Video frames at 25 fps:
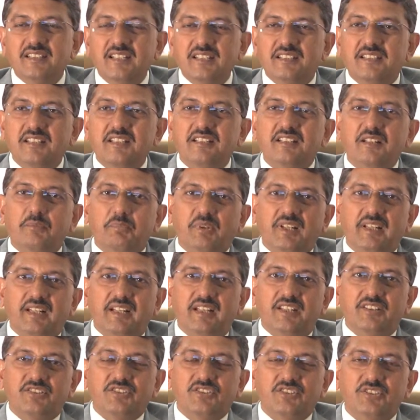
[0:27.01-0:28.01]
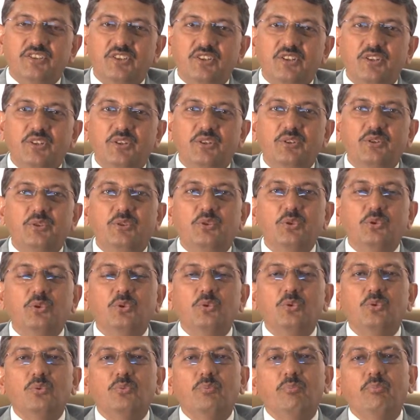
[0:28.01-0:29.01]
DTAAs
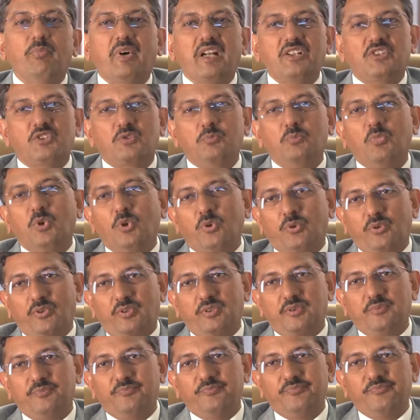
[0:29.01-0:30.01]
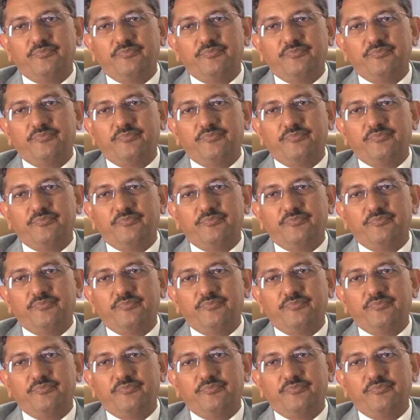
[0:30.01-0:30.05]
do much more.